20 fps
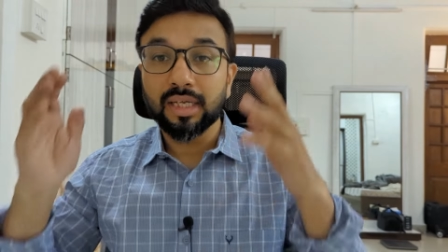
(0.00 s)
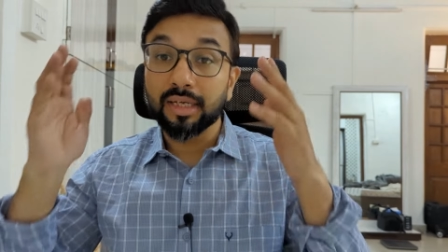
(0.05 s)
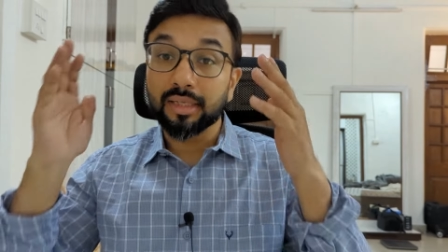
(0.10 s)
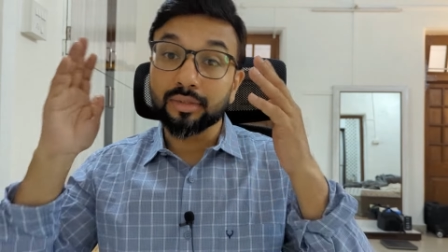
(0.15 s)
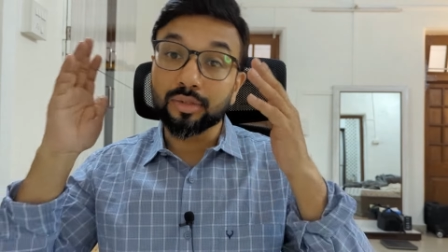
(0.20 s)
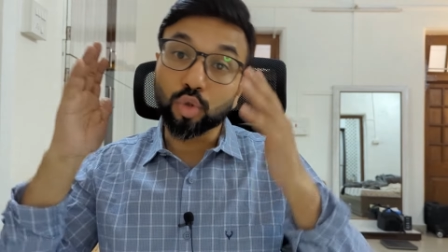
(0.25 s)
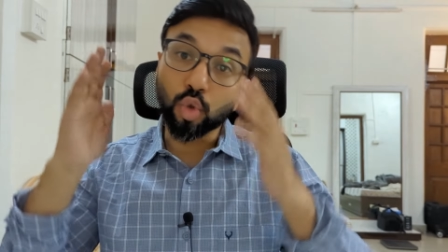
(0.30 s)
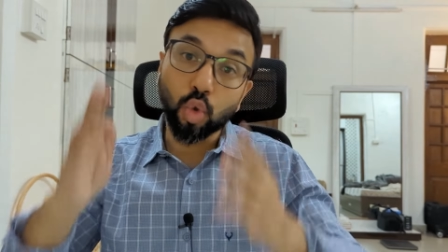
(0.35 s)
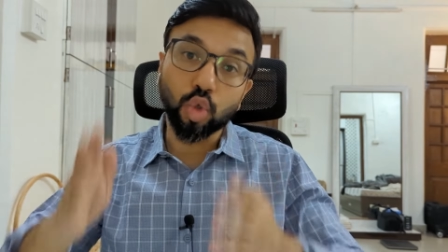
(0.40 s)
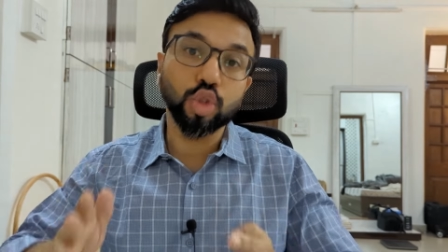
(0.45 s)

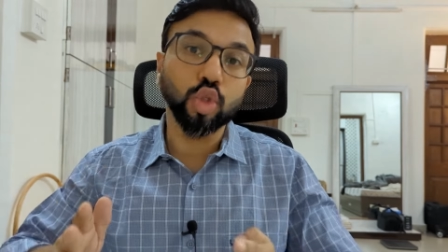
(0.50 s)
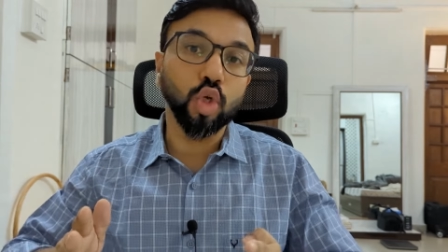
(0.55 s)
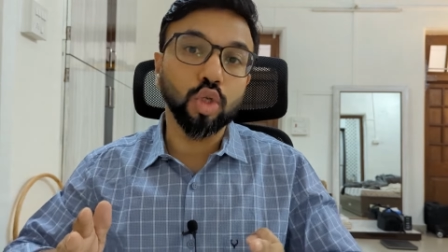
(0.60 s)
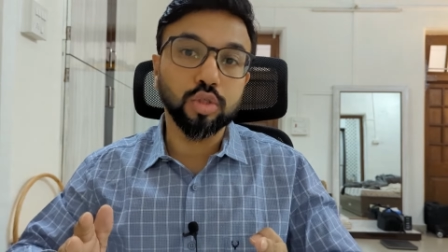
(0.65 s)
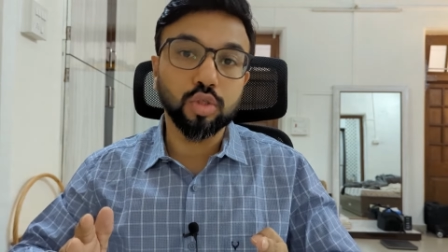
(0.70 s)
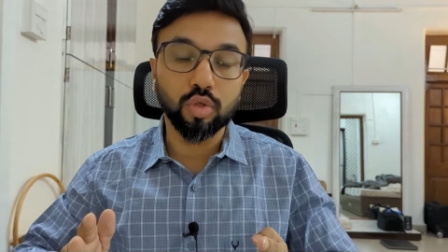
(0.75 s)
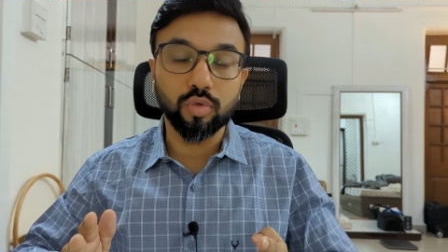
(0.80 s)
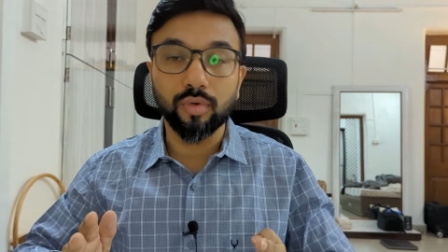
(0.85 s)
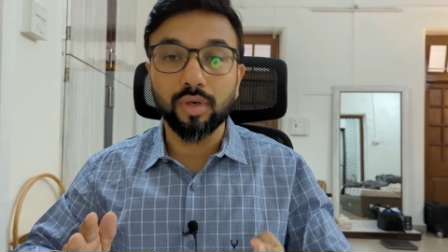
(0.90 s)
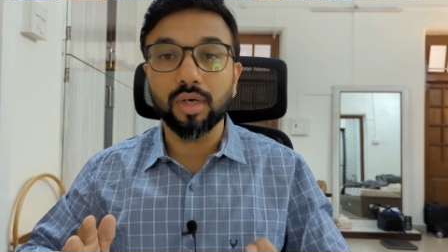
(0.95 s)
Those
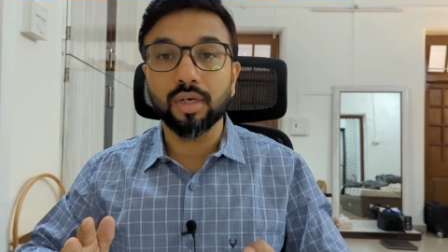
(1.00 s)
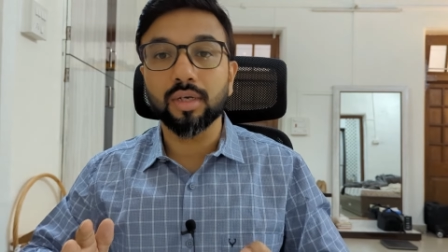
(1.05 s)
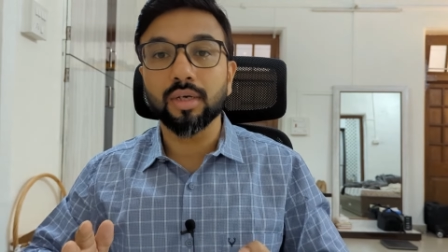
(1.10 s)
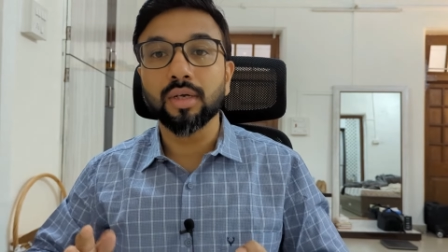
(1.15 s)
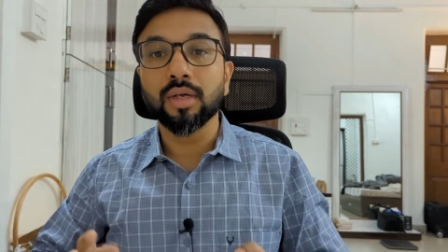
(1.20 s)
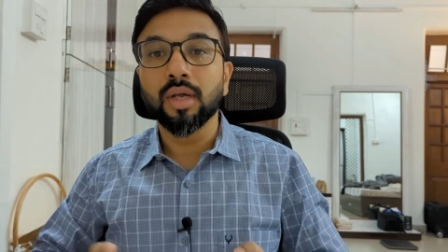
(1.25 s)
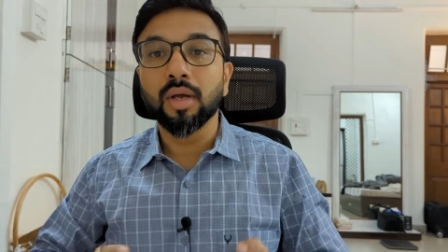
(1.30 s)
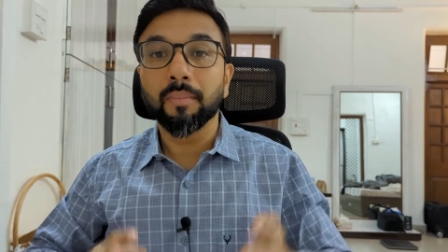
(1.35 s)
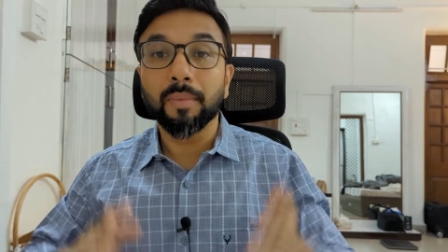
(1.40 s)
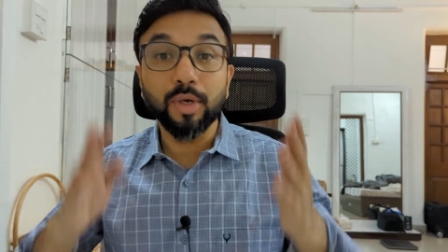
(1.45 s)
also work,
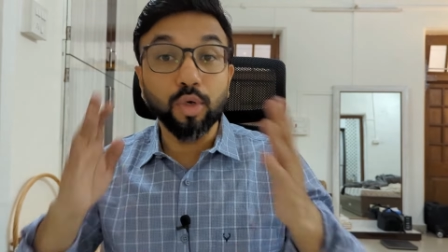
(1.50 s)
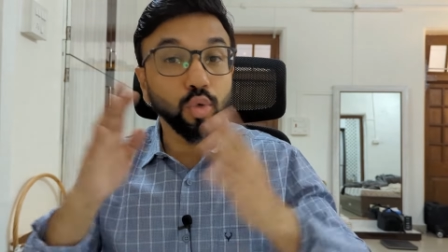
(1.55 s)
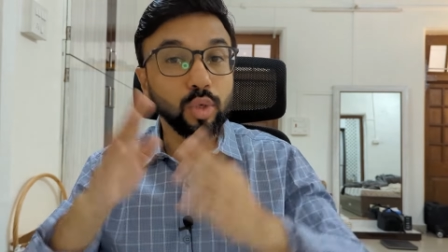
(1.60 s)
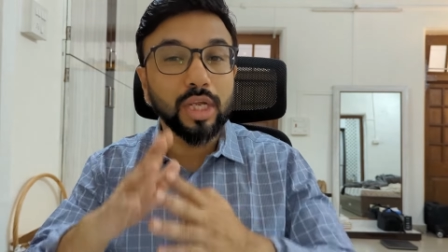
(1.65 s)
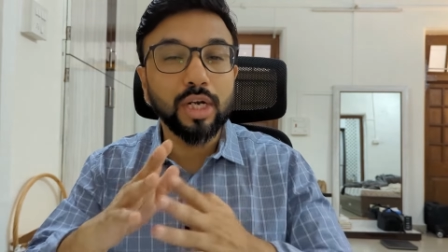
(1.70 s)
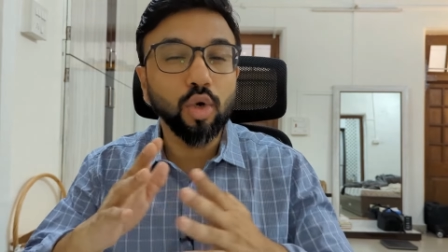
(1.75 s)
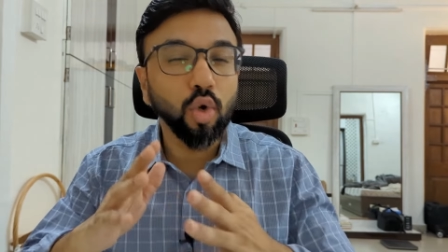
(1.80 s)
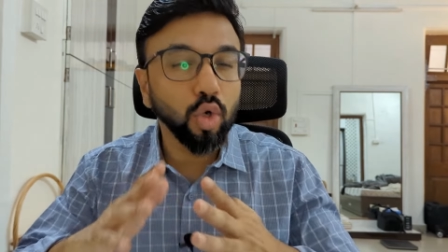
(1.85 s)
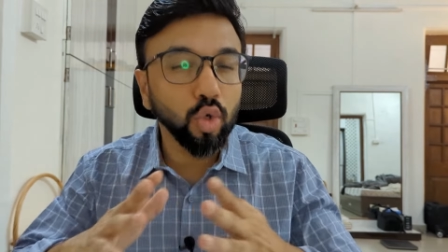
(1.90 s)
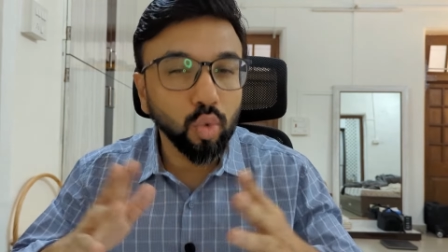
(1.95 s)
but you
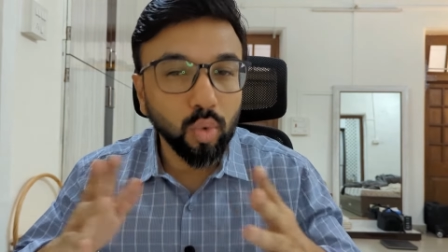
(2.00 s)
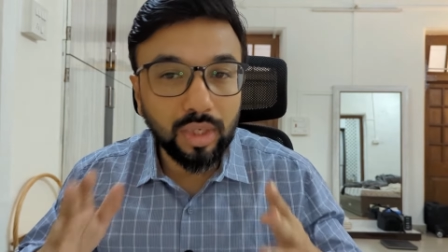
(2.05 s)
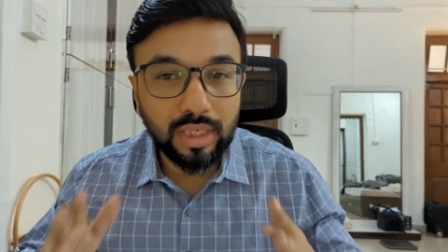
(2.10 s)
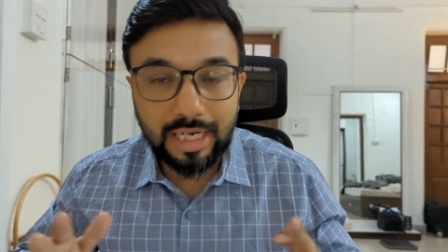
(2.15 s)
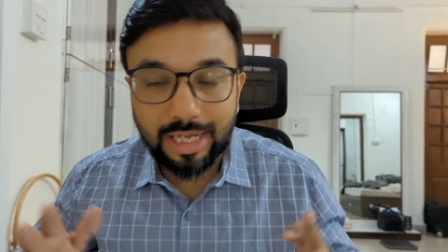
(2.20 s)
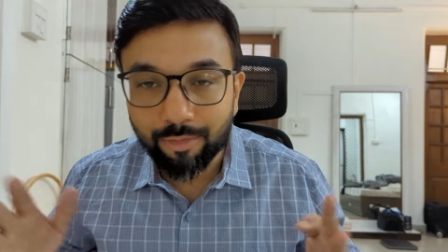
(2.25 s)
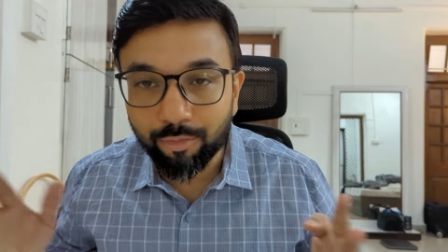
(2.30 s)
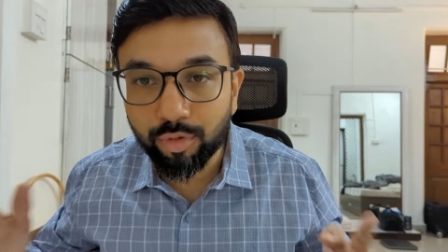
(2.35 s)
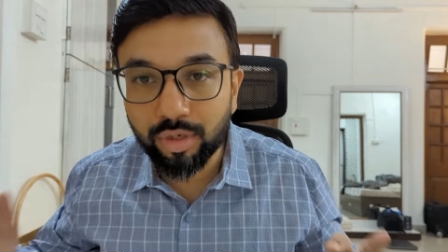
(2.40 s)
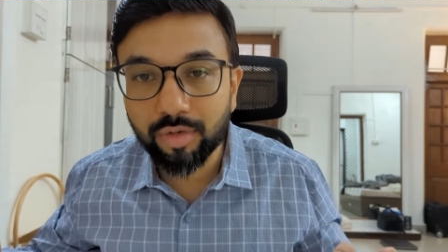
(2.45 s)
cannot do it
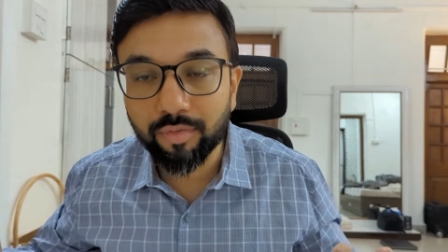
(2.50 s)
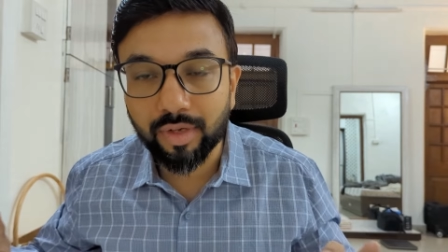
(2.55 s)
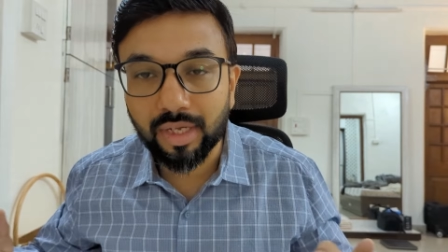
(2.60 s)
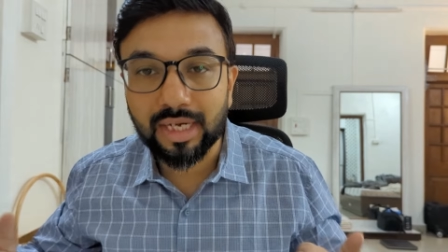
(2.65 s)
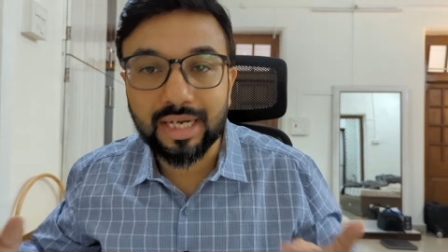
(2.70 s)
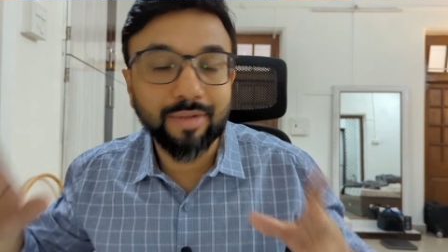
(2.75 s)
everywhere.